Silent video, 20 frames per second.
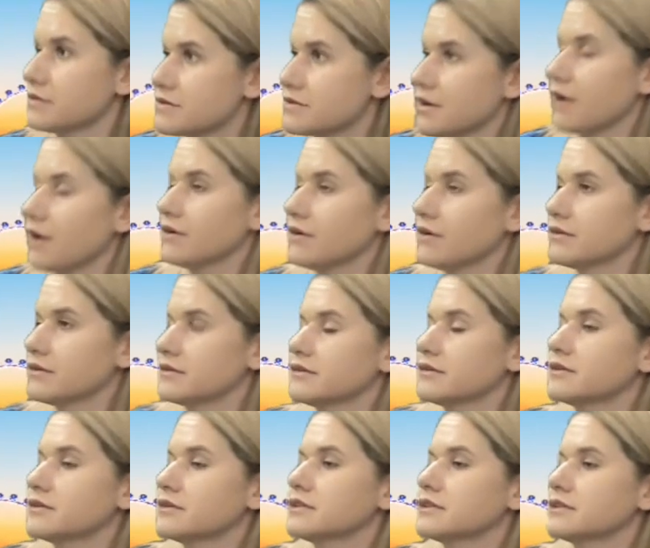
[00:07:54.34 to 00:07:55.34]

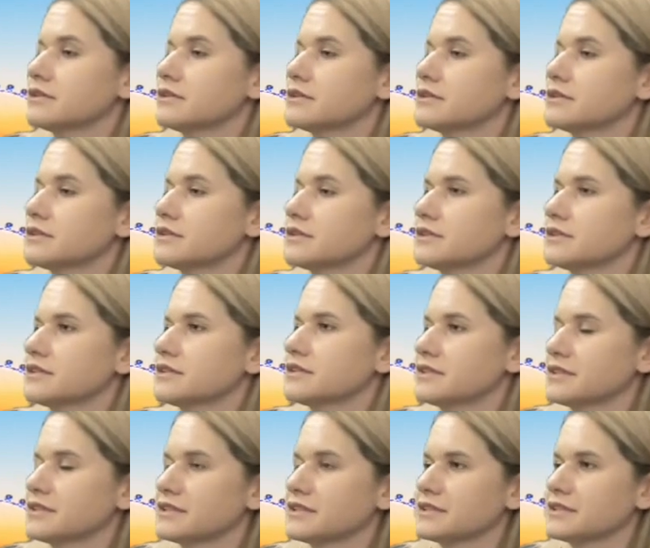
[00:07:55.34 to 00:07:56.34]

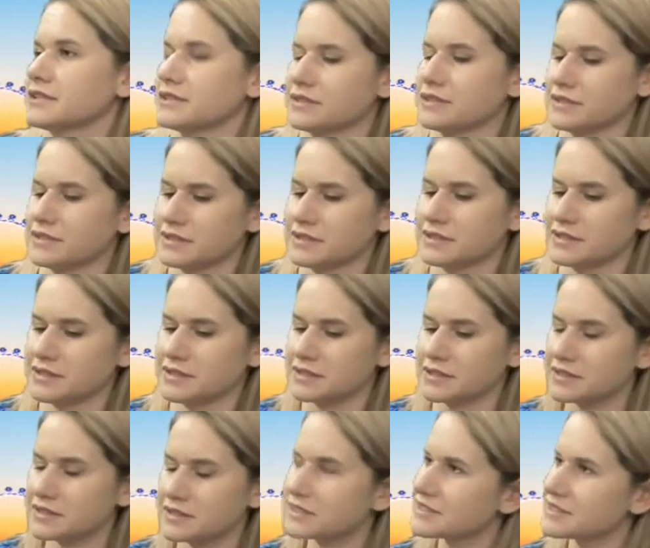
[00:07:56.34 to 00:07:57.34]

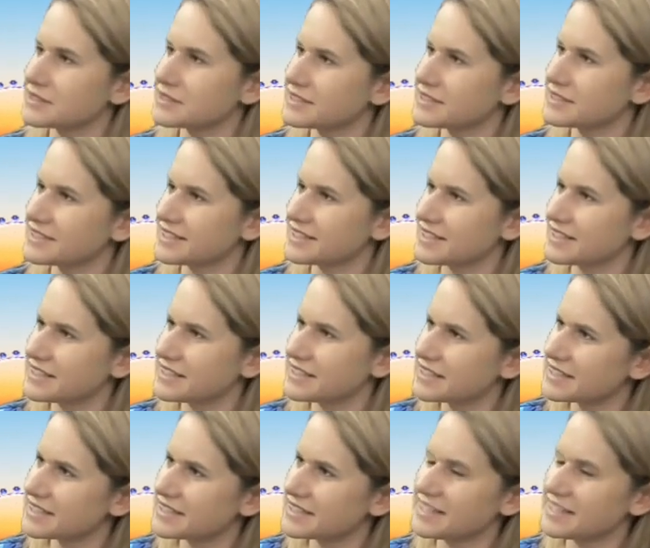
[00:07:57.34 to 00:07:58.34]

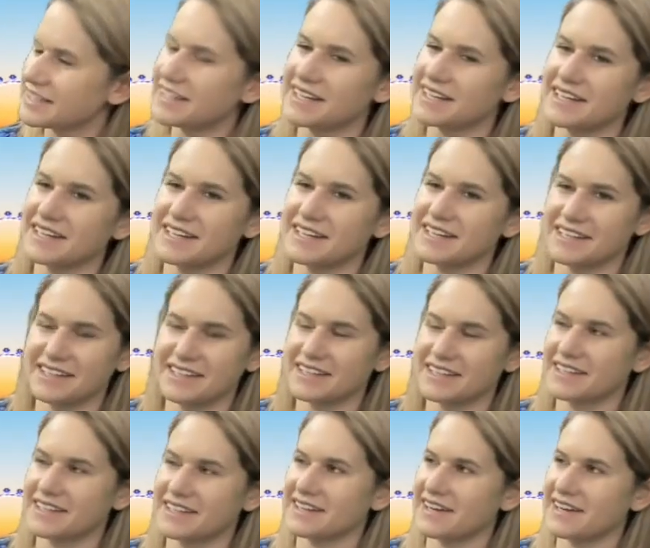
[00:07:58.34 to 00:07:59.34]

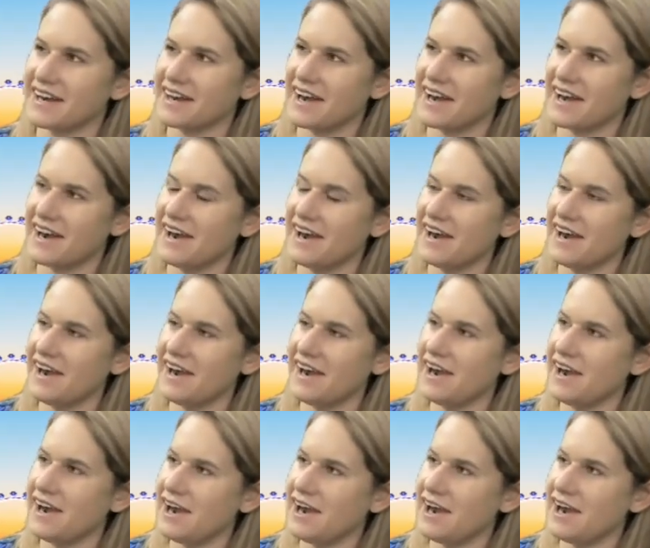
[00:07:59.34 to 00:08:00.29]
(silent)